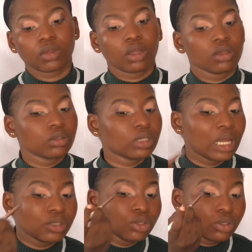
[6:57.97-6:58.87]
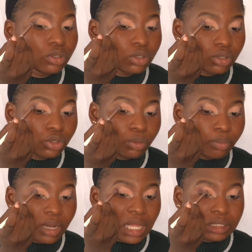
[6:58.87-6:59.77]
Then you
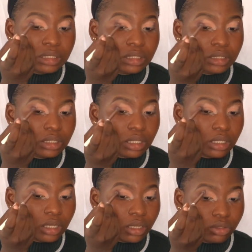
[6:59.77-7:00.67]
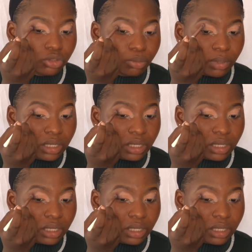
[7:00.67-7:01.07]
blend this again, you blend it